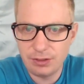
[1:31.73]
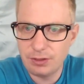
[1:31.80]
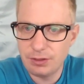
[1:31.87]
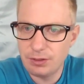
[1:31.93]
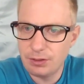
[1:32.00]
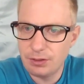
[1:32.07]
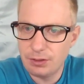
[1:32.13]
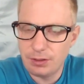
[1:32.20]

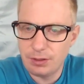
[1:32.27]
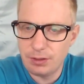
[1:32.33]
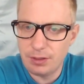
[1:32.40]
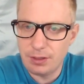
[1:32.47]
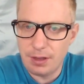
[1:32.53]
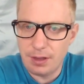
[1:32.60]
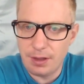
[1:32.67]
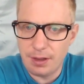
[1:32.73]

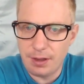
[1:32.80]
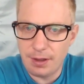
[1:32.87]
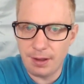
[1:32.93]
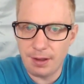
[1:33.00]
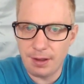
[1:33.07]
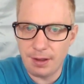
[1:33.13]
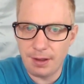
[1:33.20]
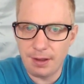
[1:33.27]
And I believe
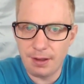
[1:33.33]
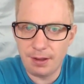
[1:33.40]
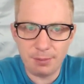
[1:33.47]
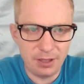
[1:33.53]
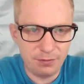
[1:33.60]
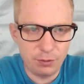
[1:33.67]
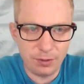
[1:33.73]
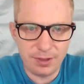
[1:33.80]
Dorothy
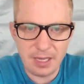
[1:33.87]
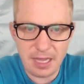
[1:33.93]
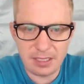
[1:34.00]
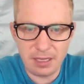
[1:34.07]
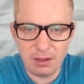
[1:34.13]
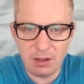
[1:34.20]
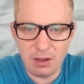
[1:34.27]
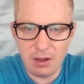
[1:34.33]
Gaskay
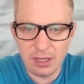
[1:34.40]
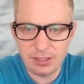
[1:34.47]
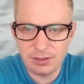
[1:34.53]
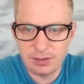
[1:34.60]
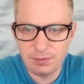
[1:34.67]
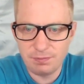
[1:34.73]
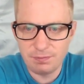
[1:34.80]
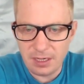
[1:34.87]
lost.
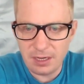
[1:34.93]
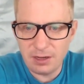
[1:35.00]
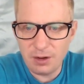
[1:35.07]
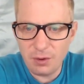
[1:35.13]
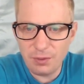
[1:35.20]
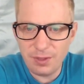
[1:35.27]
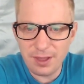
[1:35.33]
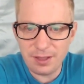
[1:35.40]
I
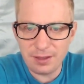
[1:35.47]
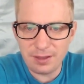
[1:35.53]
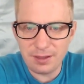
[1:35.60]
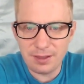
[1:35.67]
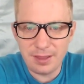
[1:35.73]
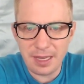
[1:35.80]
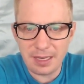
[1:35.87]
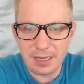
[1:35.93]
know
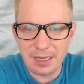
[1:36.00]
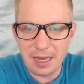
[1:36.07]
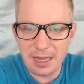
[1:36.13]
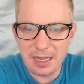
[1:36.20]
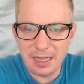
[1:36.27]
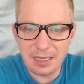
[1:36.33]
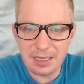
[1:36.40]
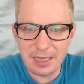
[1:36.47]
that that
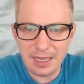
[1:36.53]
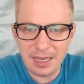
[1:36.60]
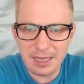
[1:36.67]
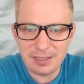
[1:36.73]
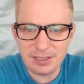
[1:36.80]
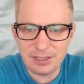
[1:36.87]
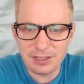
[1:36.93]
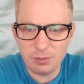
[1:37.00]
guy in
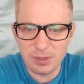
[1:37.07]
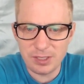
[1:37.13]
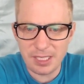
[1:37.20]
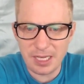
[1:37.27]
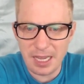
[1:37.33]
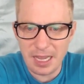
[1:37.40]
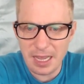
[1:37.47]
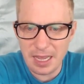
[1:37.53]
Kansas was
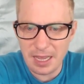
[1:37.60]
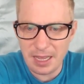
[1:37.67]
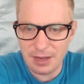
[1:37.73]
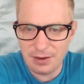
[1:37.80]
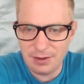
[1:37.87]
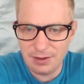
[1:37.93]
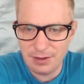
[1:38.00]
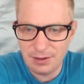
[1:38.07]

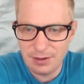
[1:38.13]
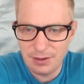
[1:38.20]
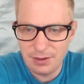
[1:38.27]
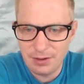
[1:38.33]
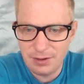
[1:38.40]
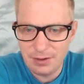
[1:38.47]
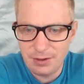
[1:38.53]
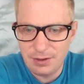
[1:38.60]
ahead.
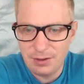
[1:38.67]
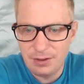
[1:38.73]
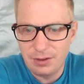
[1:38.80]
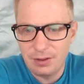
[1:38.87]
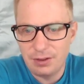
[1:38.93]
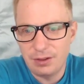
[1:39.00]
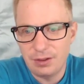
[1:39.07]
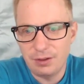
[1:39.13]

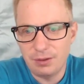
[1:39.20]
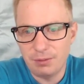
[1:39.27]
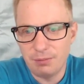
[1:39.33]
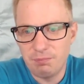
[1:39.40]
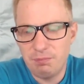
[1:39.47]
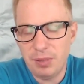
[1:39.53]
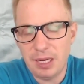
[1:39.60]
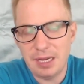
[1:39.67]

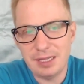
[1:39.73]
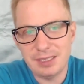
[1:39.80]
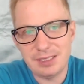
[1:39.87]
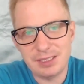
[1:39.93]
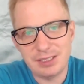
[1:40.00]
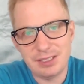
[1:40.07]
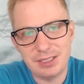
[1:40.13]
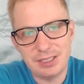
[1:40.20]

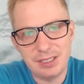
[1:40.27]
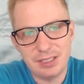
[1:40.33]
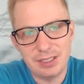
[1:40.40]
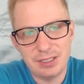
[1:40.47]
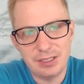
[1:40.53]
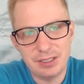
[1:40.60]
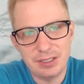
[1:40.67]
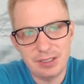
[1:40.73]
But
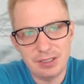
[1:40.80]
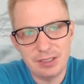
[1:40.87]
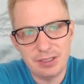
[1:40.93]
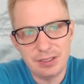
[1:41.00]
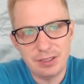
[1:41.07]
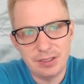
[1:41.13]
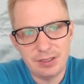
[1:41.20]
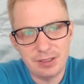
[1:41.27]

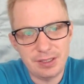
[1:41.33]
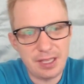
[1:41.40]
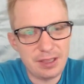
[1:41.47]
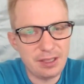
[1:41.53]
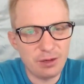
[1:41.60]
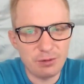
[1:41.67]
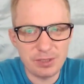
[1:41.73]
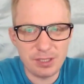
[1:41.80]

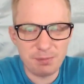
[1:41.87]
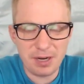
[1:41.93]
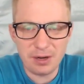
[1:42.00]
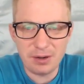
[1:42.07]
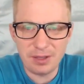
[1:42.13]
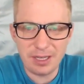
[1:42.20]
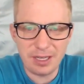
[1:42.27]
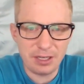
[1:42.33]
then there was
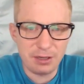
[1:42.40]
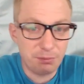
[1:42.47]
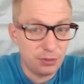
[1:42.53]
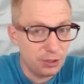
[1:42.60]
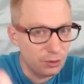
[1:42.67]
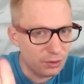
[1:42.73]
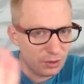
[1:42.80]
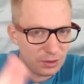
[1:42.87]
apparently a
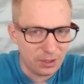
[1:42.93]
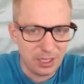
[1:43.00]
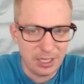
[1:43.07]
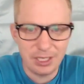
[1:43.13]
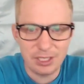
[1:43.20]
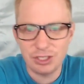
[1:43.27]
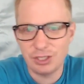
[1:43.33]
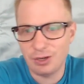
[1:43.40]
computer
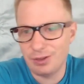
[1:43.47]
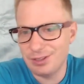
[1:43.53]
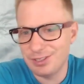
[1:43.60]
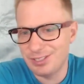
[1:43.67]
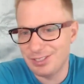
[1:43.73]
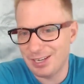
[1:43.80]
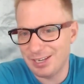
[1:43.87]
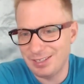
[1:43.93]
glitch, and all of a
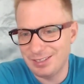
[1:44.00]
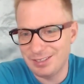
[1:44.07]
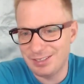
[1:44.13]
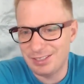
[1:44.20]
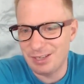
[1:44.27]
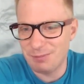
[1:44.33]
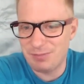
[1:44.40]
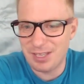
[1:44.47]
sudden
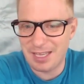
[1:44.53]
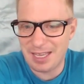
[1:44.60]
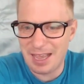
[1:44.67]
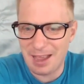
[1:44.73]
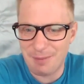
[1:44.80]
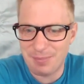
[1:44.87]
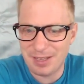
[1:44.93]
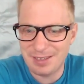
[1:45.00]
something
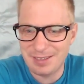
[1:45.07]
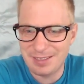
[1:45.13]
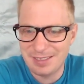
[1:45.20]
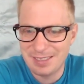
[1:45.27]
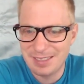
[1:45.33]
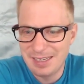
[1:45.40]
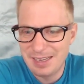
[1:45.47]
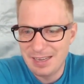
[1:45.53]
happened.
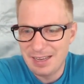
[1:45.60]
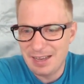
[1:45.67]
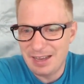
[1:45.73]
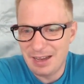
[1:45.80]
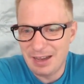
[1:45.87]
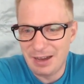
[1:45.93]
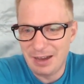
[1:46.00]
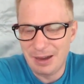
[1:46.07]

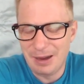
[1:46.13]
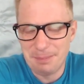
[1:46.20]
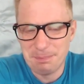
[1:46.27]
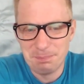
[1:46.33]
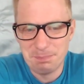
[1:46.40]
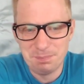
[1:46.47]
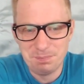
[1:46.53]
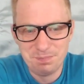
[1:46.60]

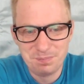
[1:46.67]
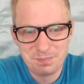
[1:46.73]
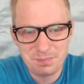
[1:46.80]
And